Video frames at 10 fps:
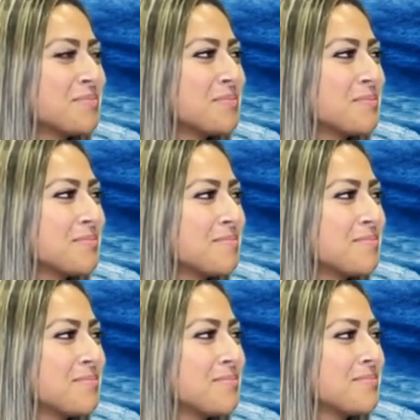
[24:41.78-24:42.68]

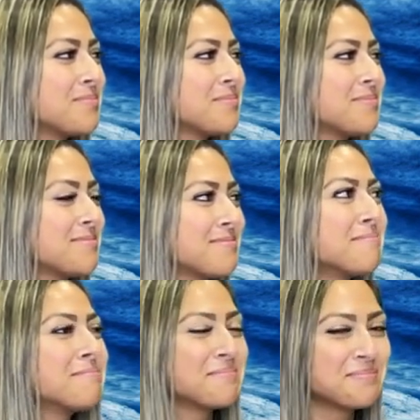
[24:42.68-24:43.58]

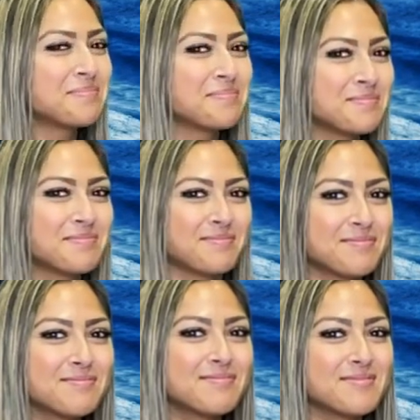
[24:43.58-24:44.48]

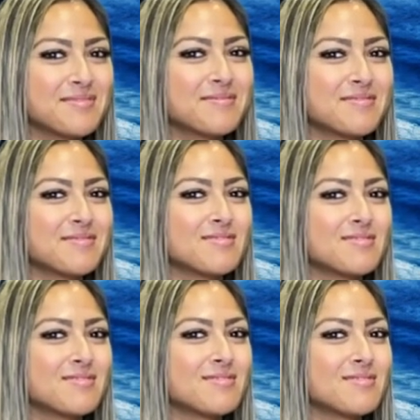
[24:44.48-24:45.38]

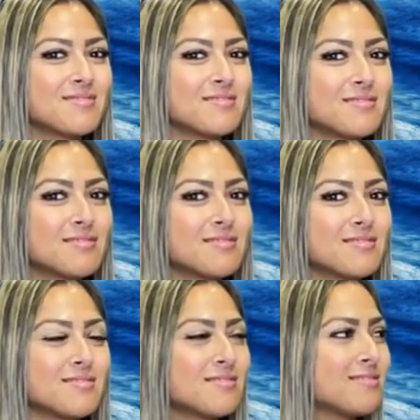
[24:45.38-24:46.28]

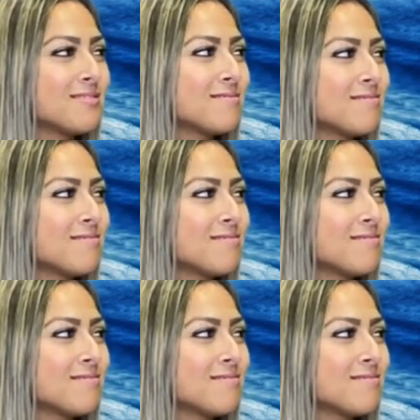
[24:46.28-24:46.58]
[no speech]